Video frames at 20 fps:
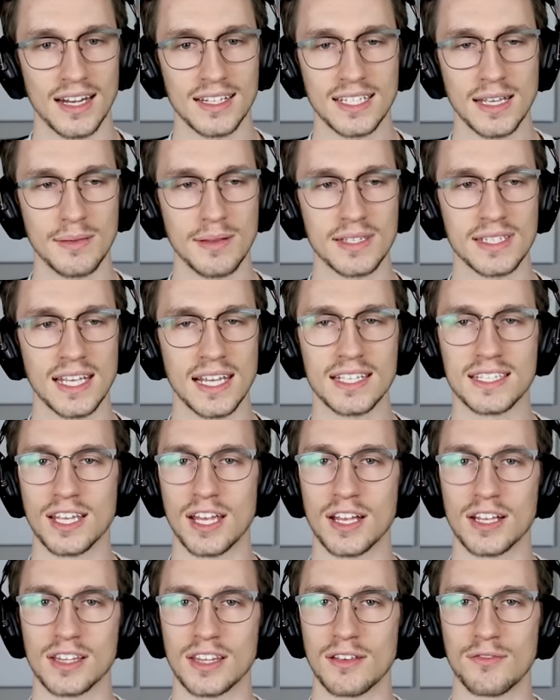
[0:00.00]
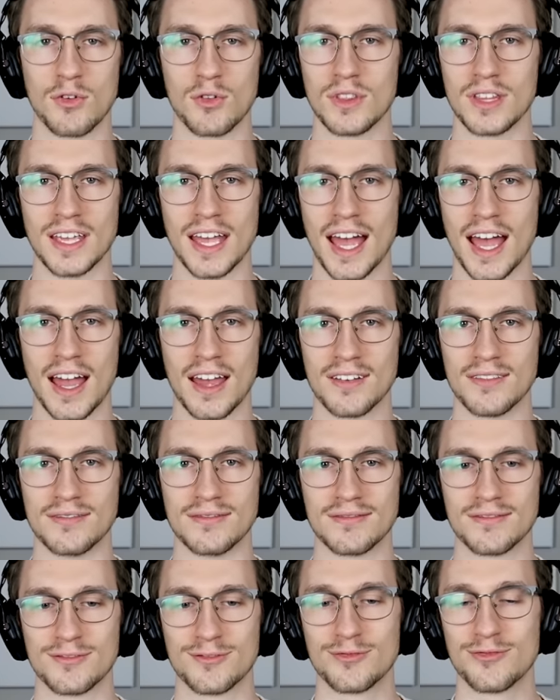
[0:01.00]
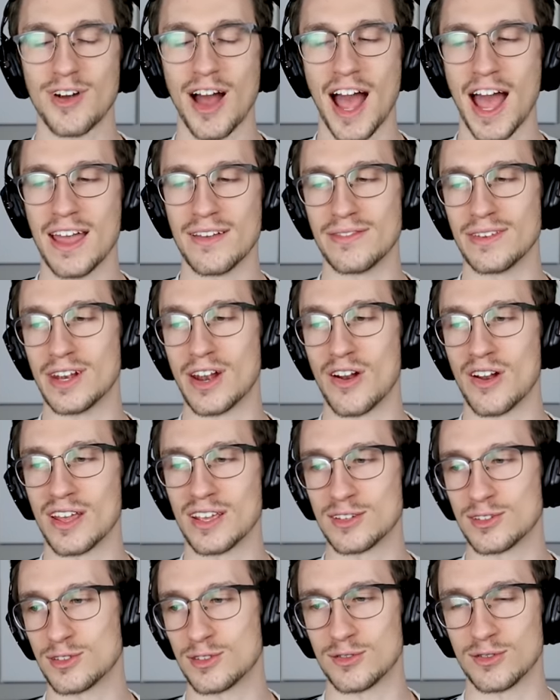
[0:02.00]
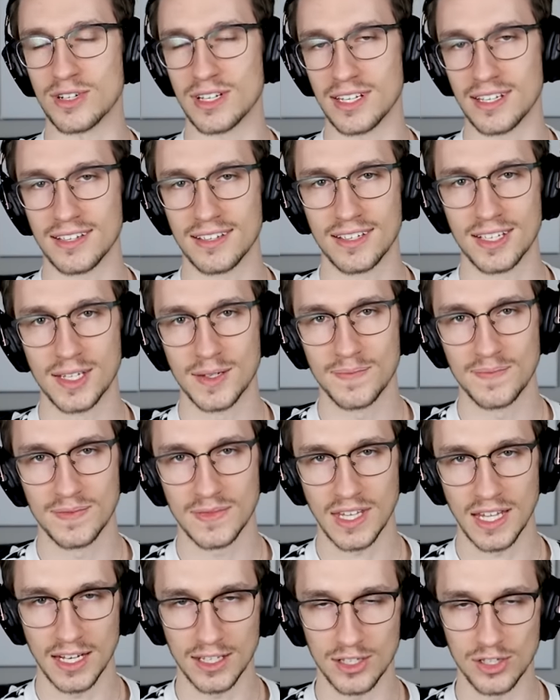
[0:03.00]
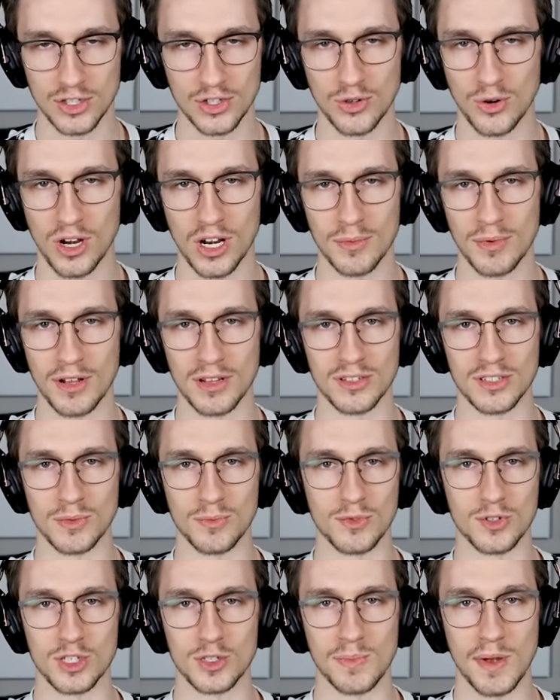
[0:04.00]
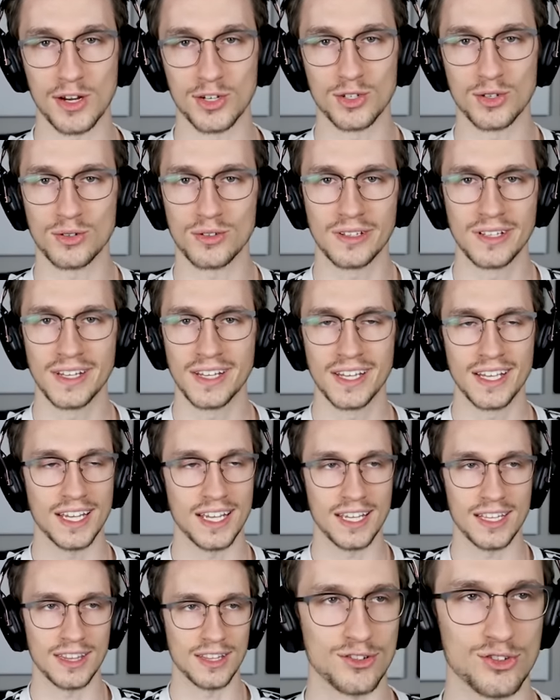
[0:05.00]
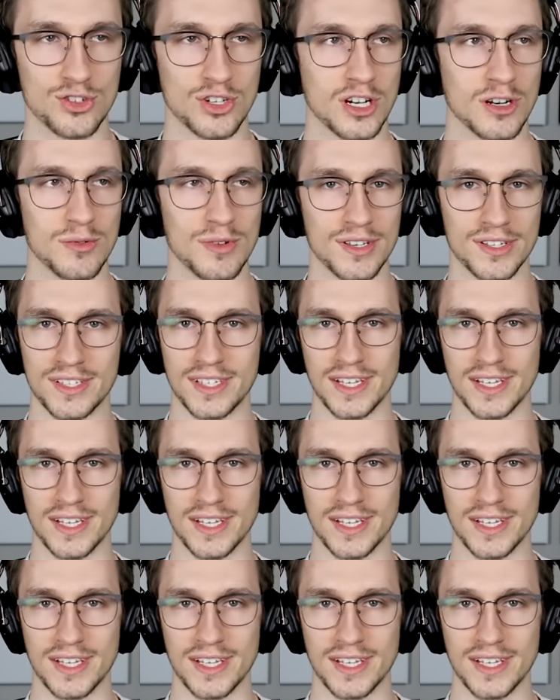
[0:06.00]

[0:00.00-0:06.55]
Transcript: And it's time they say it's like they've only had 5 in our history. And it's a story about someone special. There's gonna be a